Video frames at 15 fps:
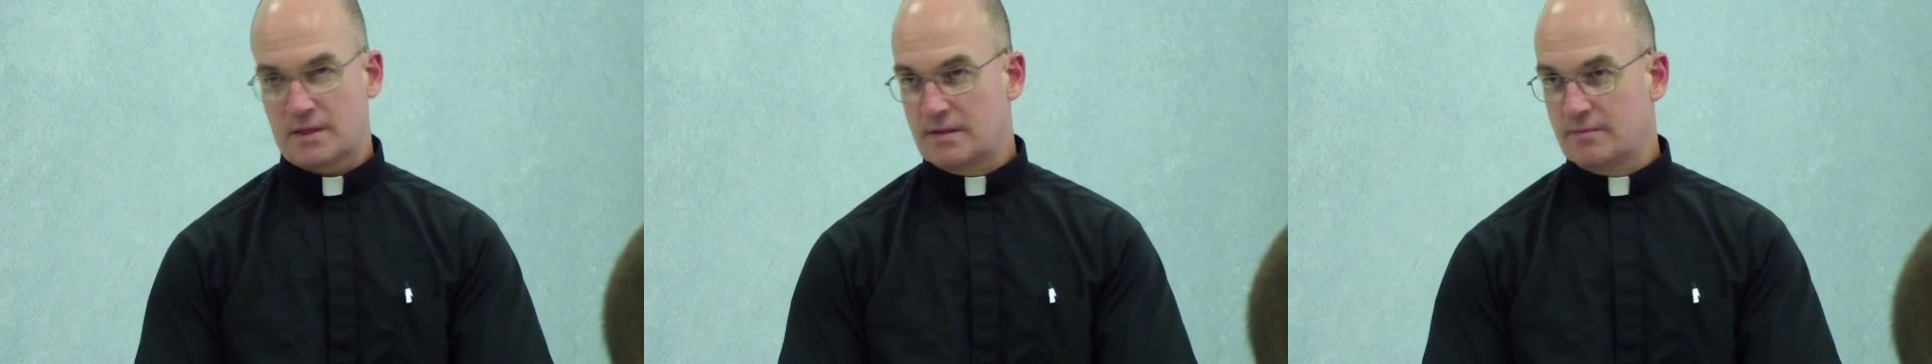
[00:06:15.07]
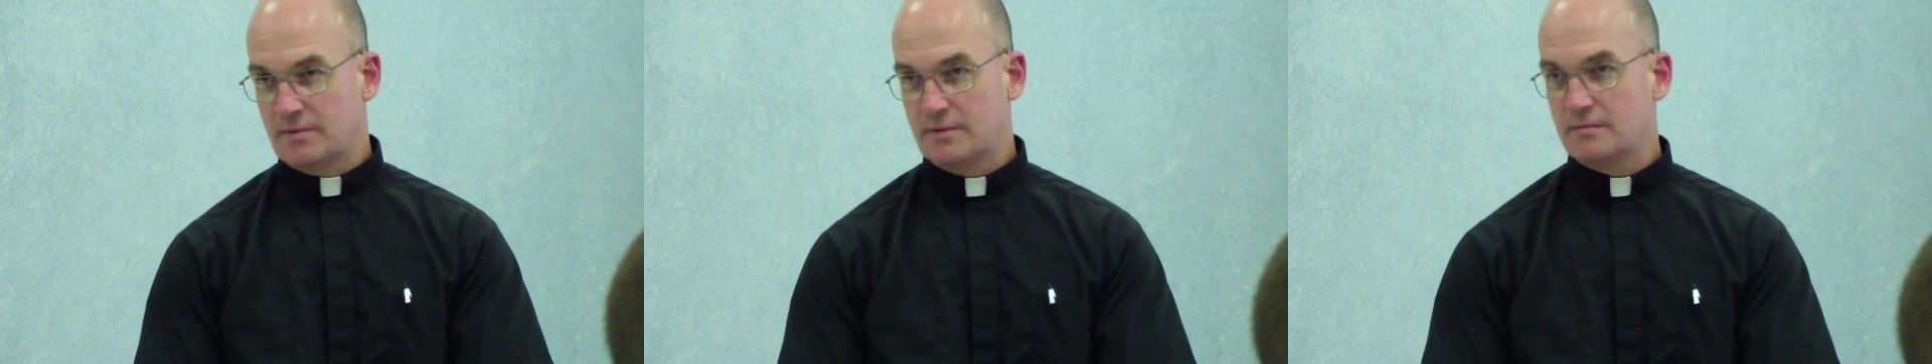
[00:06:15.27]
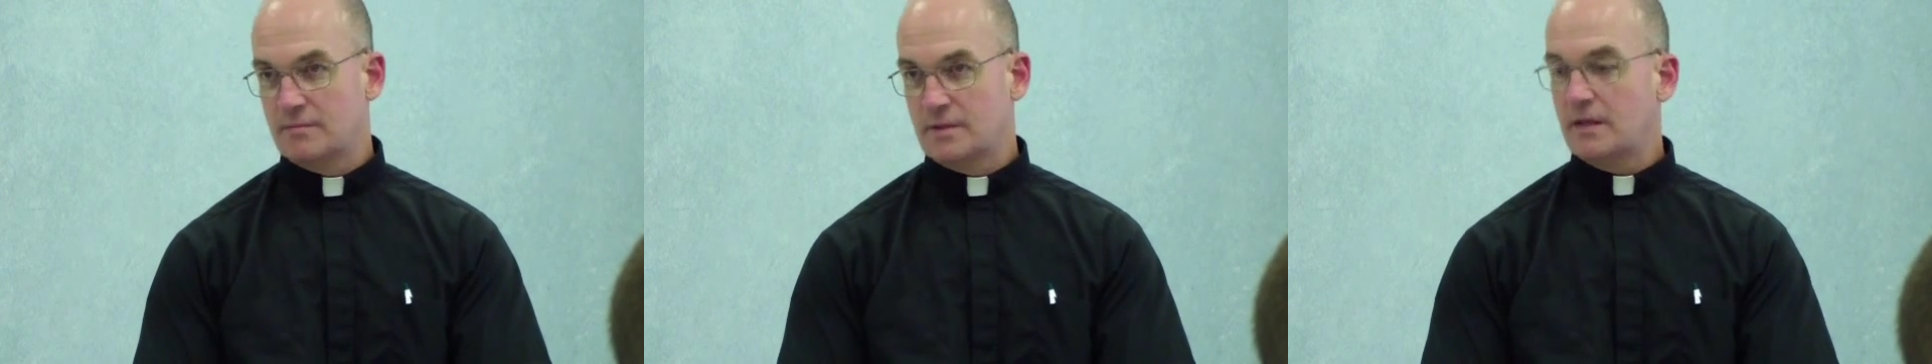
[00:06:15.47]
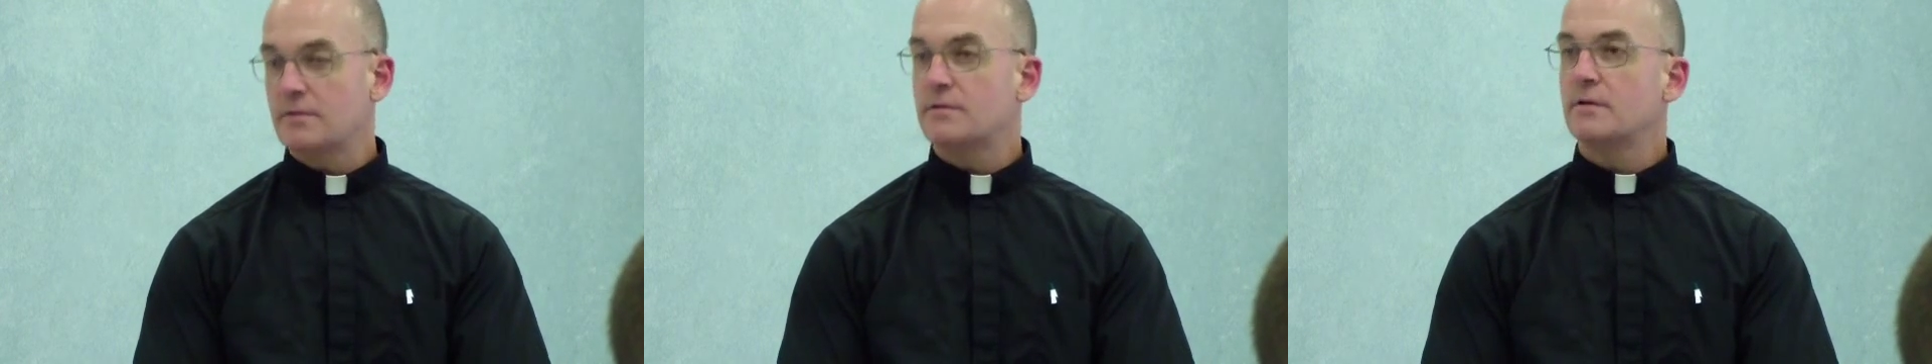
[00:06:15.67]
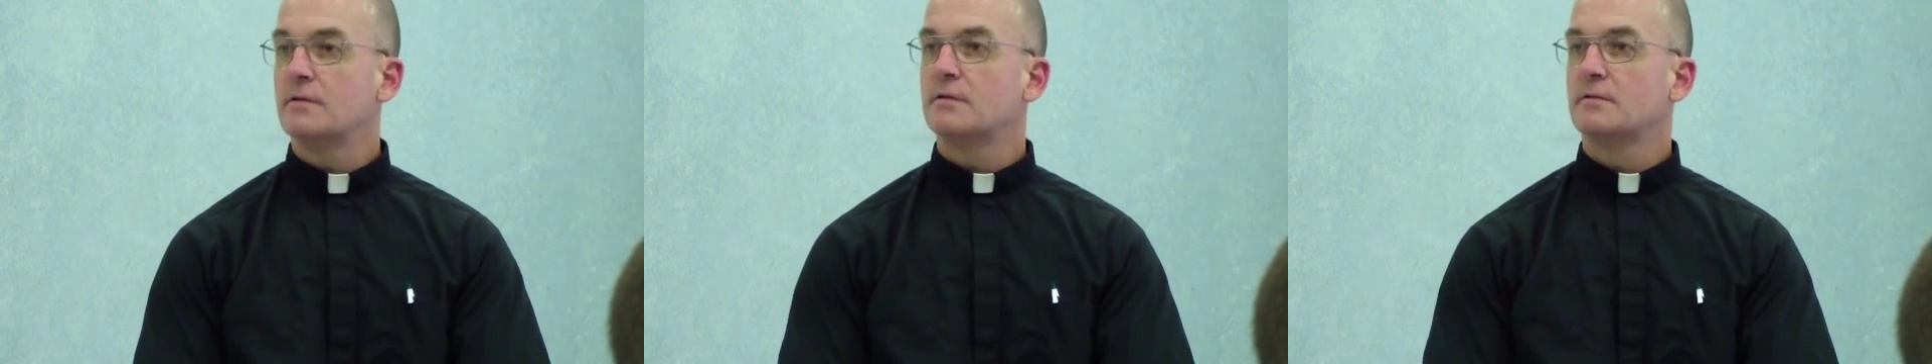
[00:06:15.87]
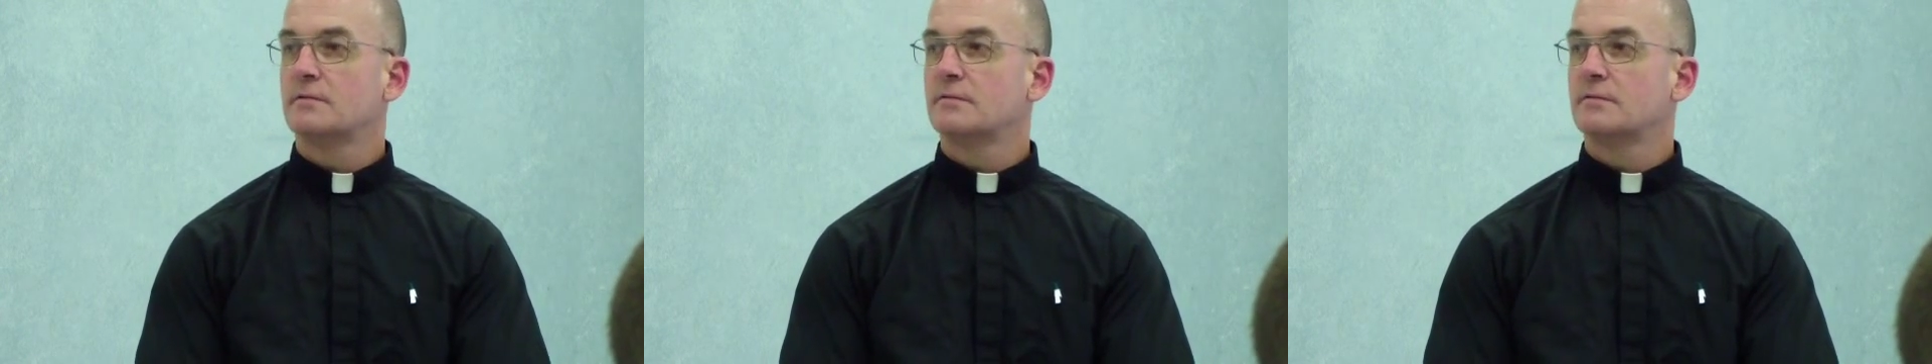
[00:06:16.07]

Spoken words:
probably in Matthew.